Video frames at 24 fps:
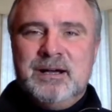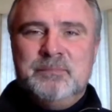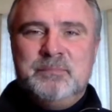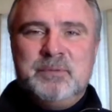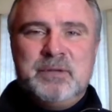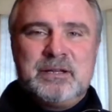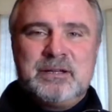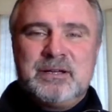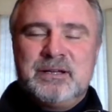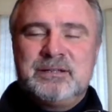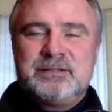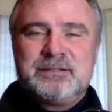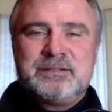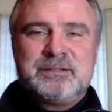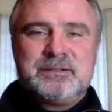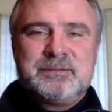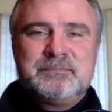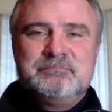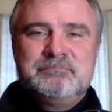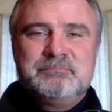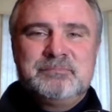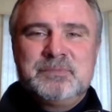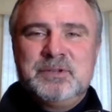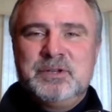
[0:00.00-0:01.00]

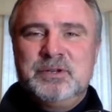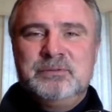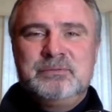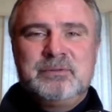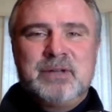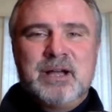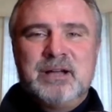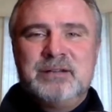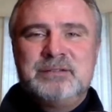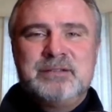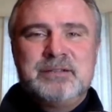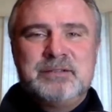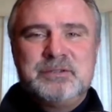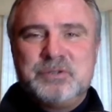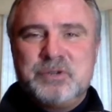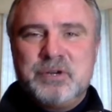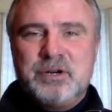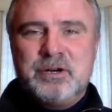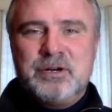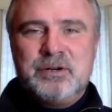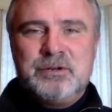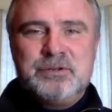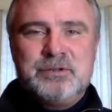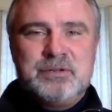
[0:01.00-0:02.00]
because God's in
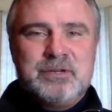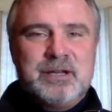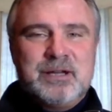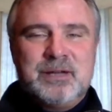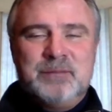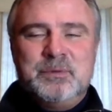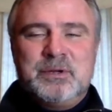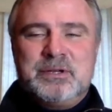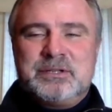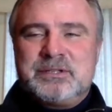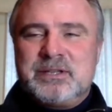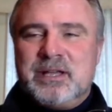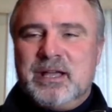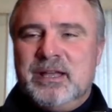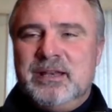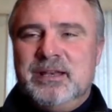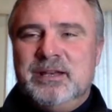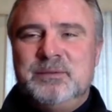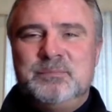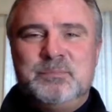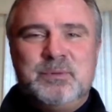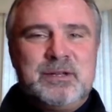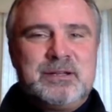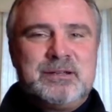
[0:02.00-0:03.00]
charge. I'm
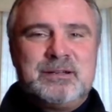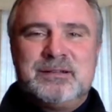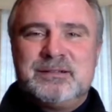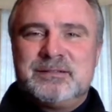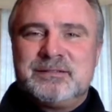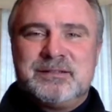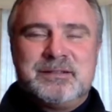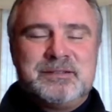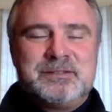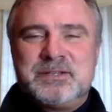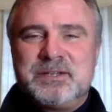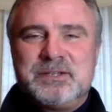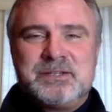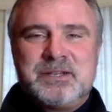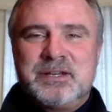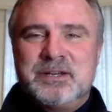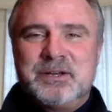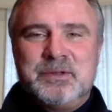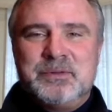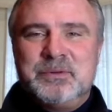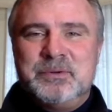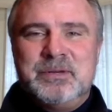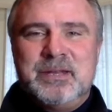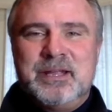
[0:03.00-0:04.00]
excited because this is
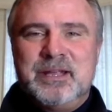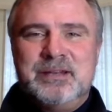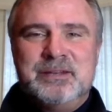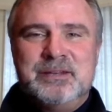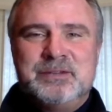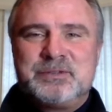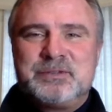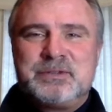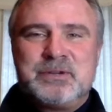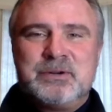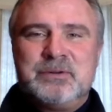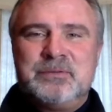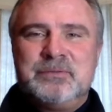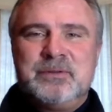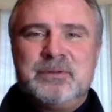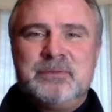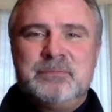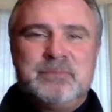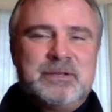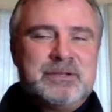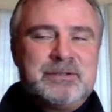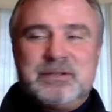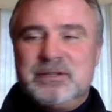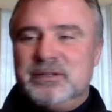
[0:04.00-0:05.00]
another day to serve
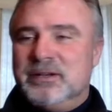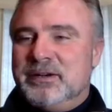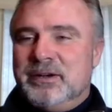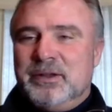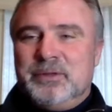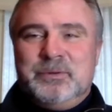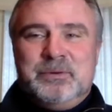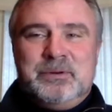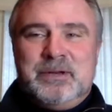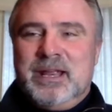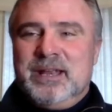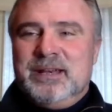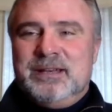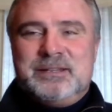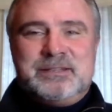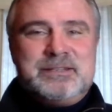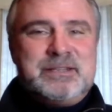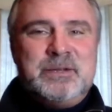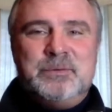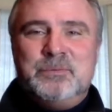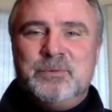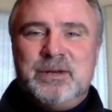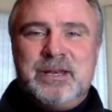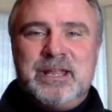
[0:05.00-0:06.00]
Him. This is another day to
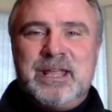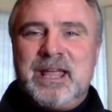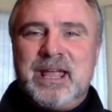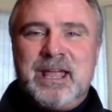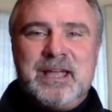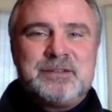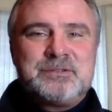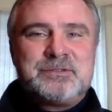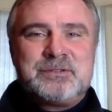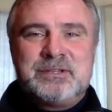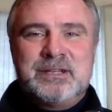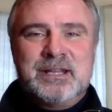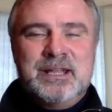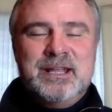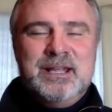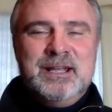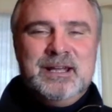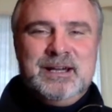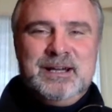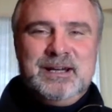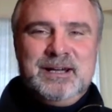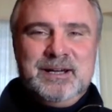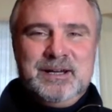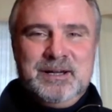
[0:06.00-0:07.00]
see what He has
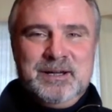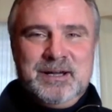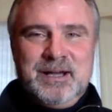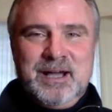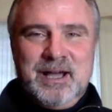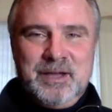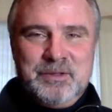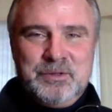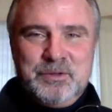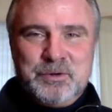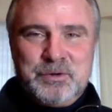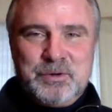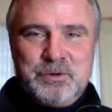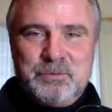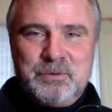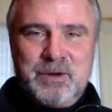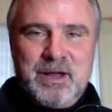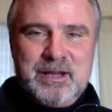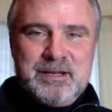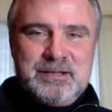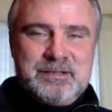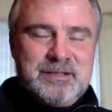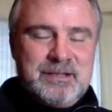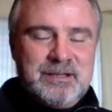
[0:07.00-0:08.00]
on the
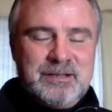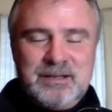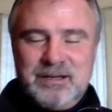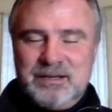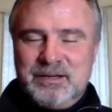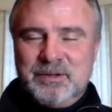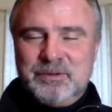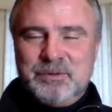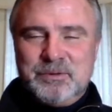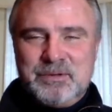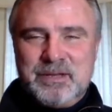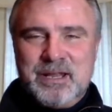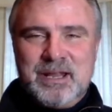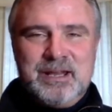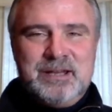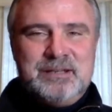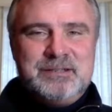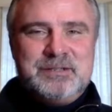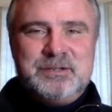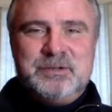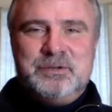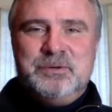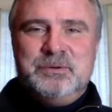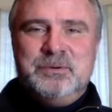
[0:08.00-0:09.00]
horizon, another
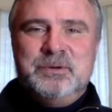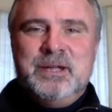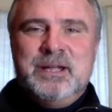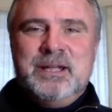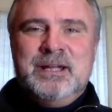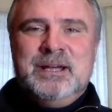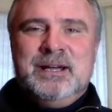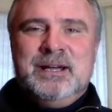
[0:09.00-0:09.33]
day to